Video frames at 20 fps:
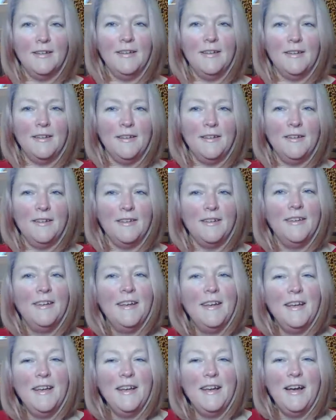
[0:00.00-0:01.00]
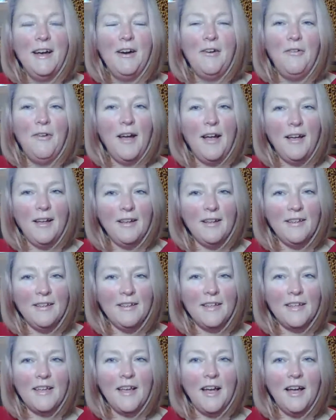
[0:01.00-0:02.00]

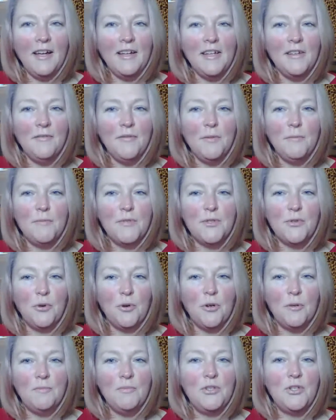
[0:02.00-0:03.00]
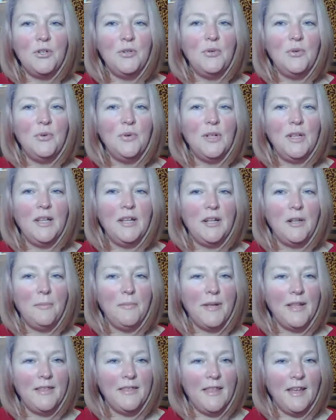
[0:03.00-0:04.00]
well, it kind of absorbed you a little
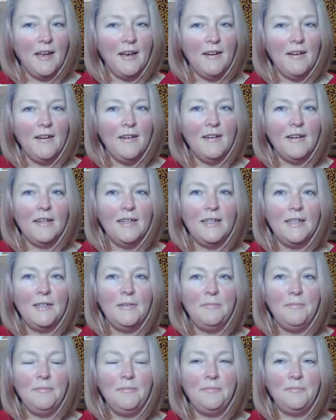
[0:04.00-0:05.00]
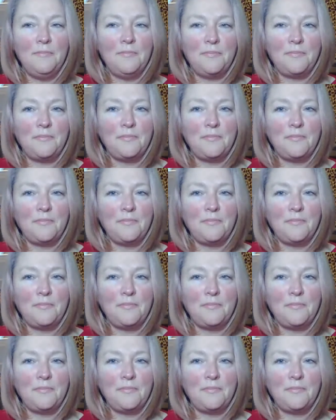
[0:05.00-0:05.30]
bit there. Um,